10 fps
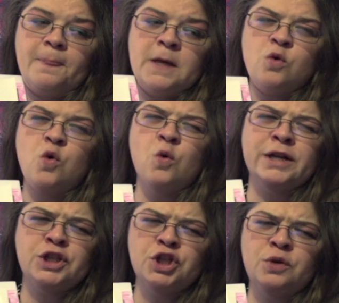you
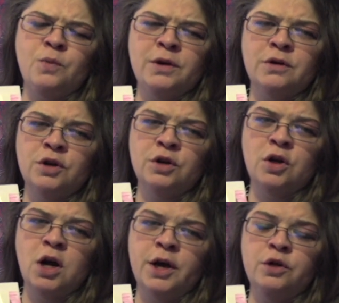question whether or
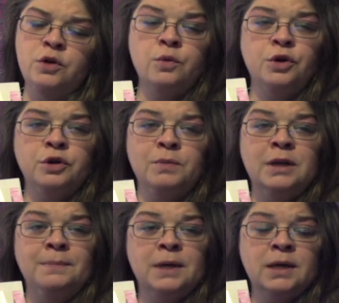not you could
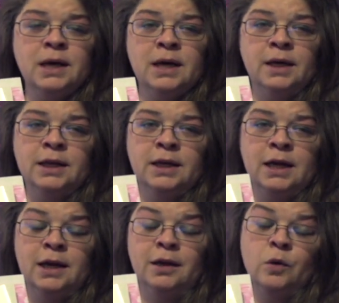be being
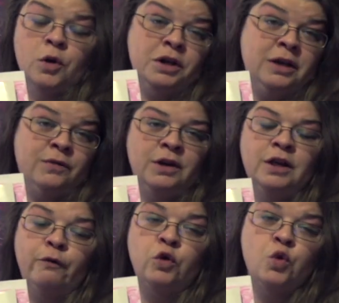alienated, or even
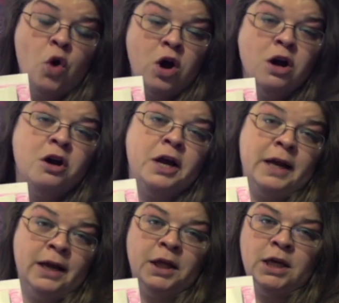if you are an
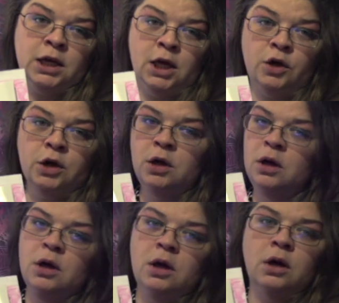alienator.
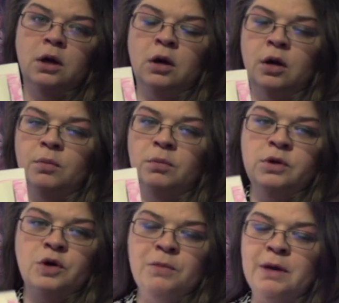
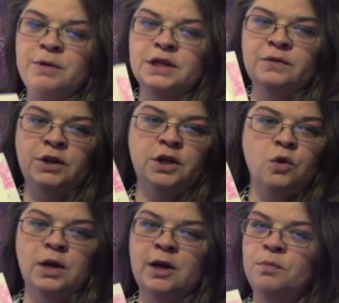Maybe this video
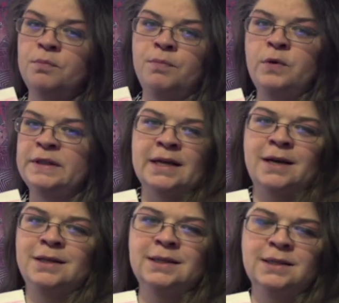will help both
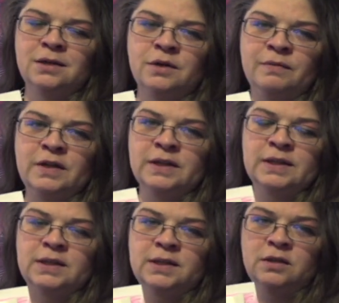sides of
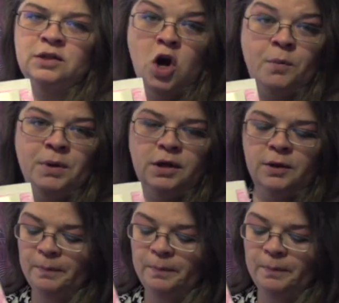this topic.